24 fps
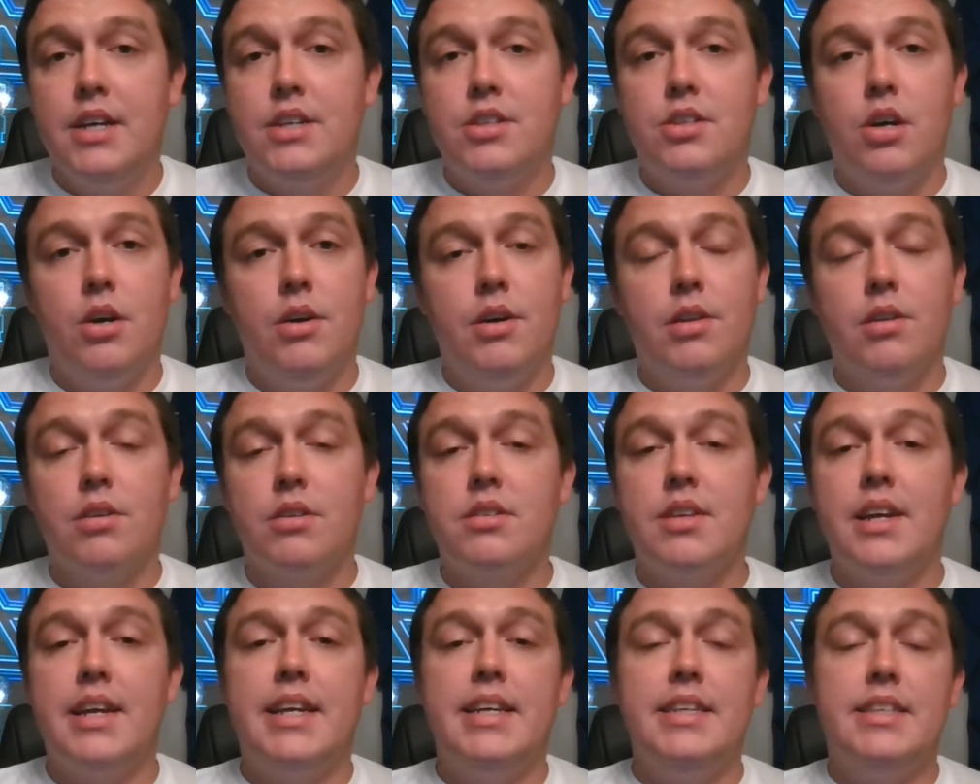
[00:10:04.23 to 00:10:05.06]
So it
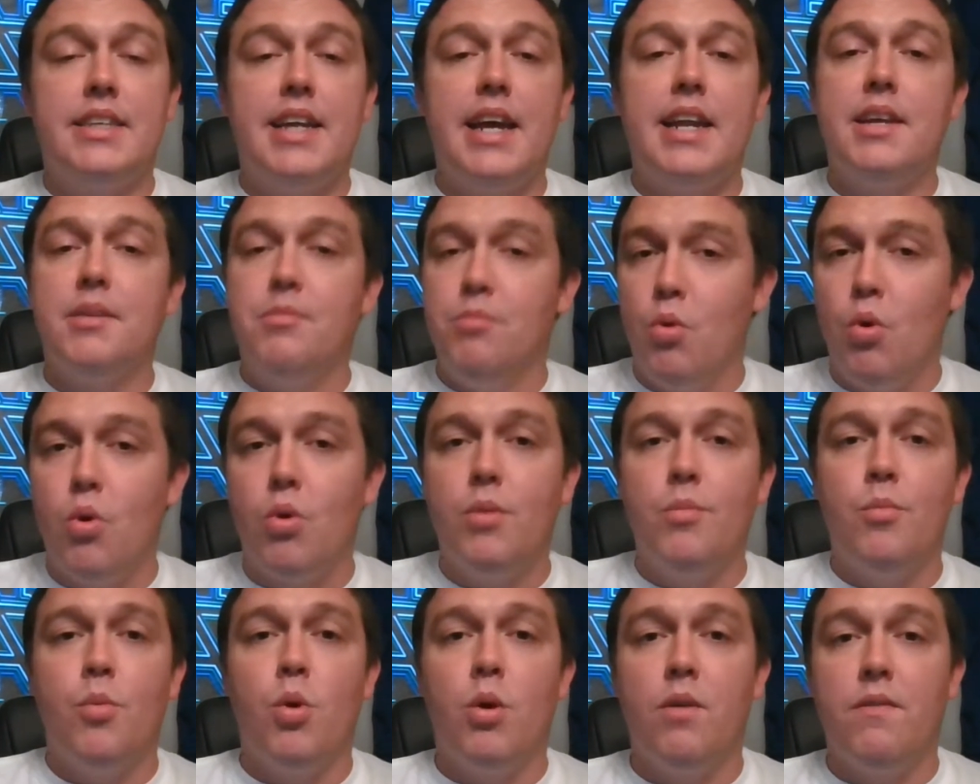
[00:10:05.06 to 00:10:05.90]
looks like he's getting
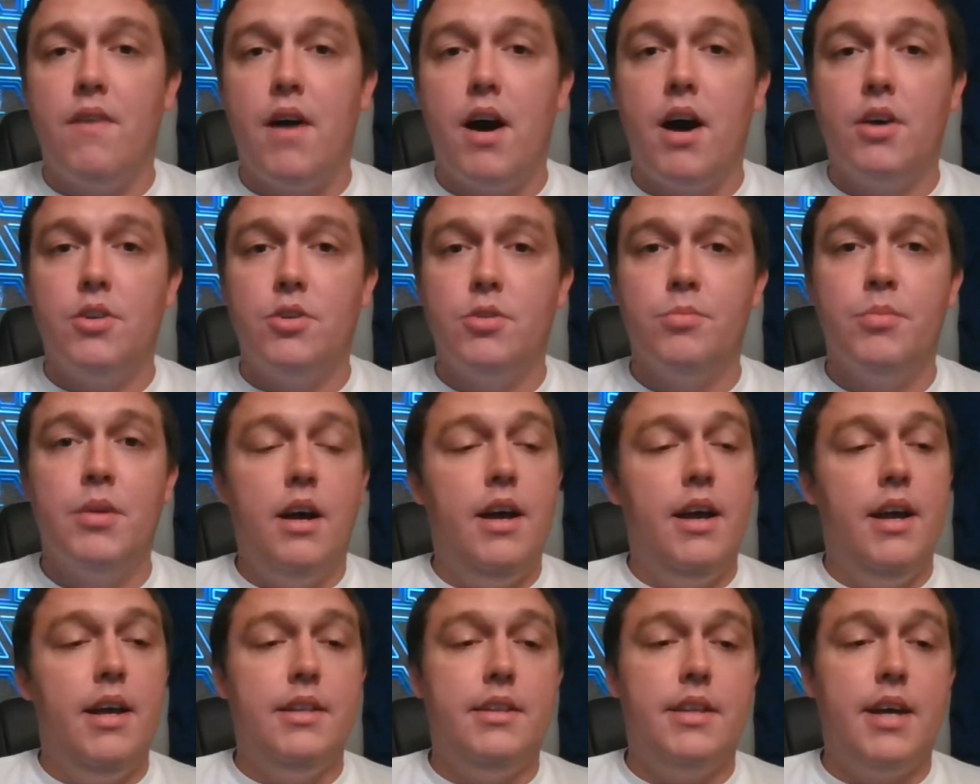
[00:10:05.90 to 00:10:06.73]
more and more volume,
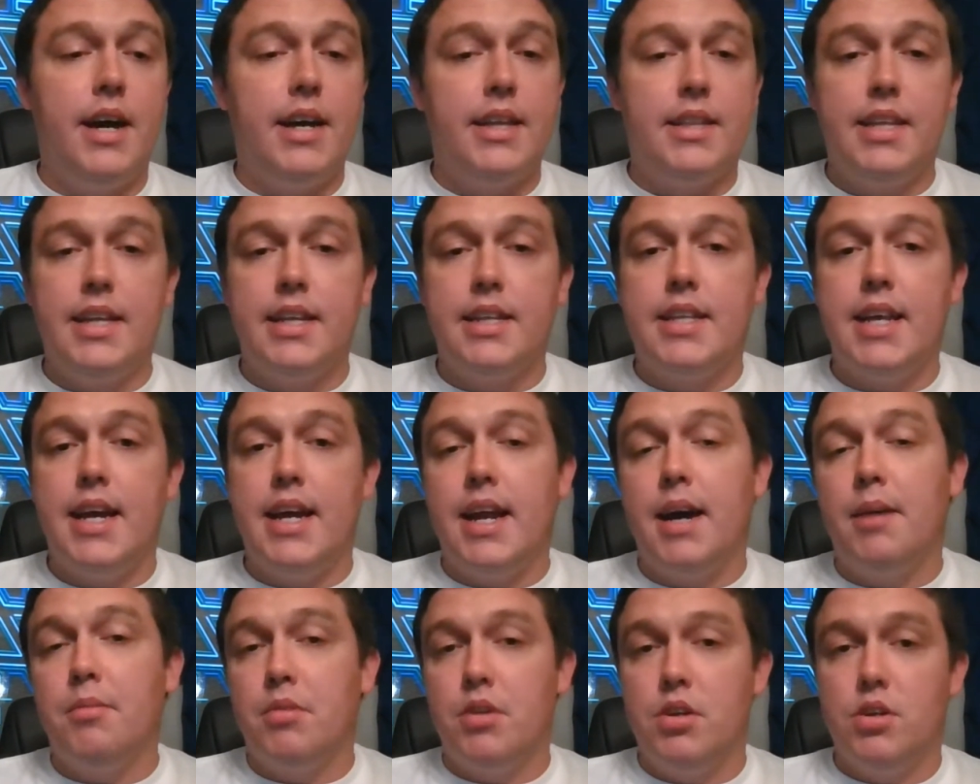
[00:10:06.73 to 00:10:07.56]
and I think
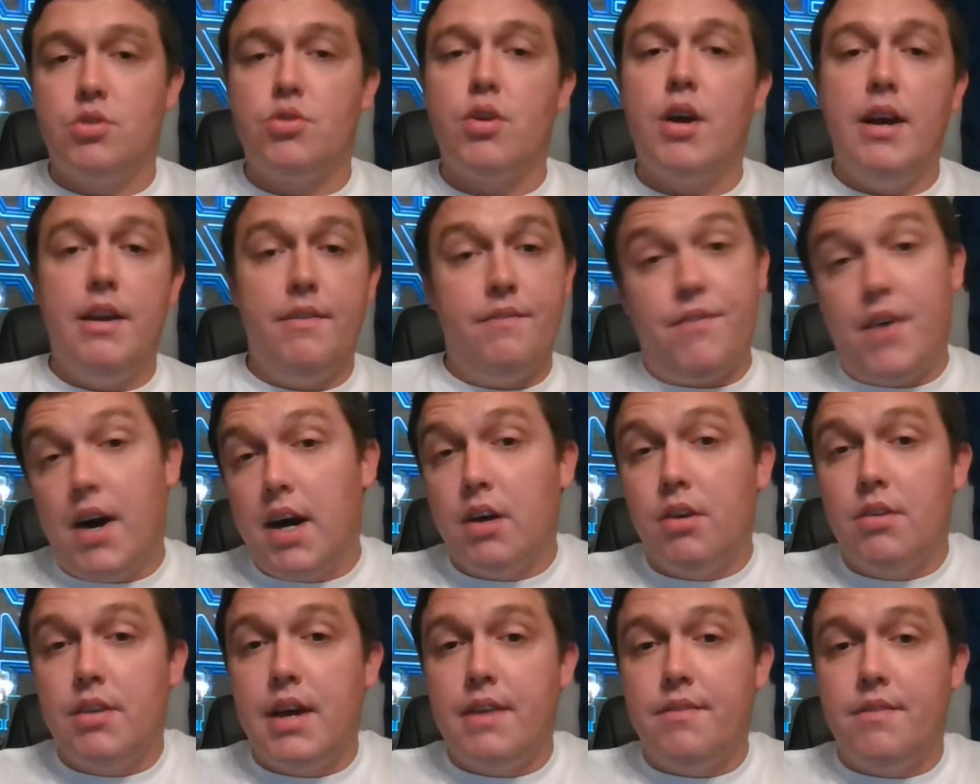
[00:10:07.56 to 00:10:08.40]
that I'm going to try and
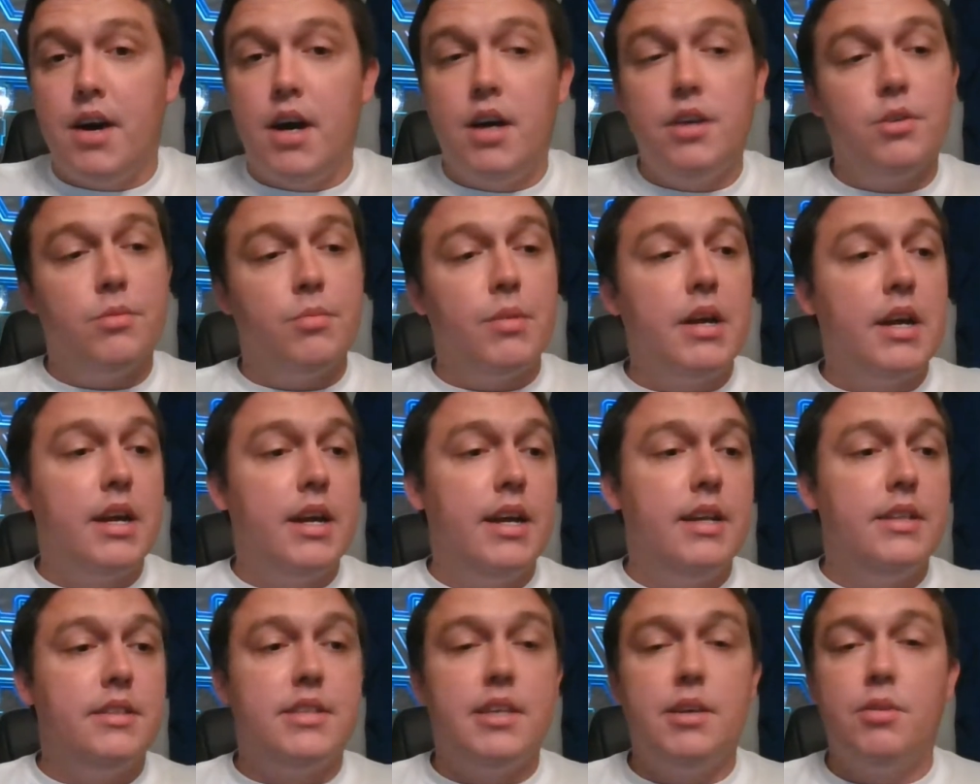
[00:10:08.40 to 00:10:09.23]
follow that volume
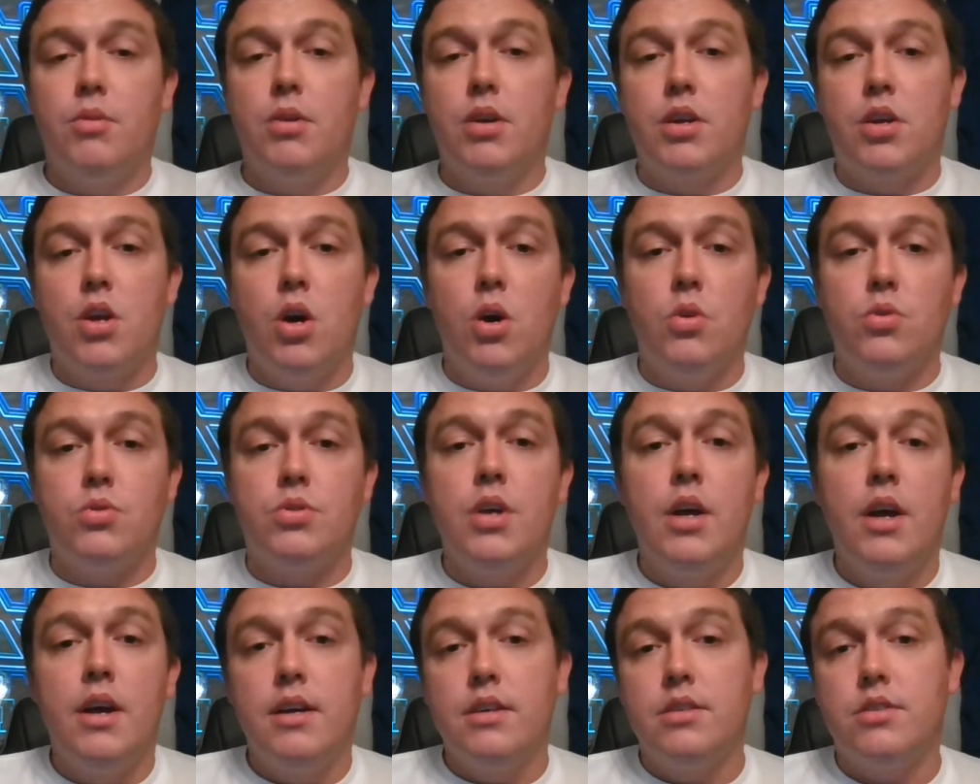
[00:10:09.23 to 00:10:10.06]
and see where it goes.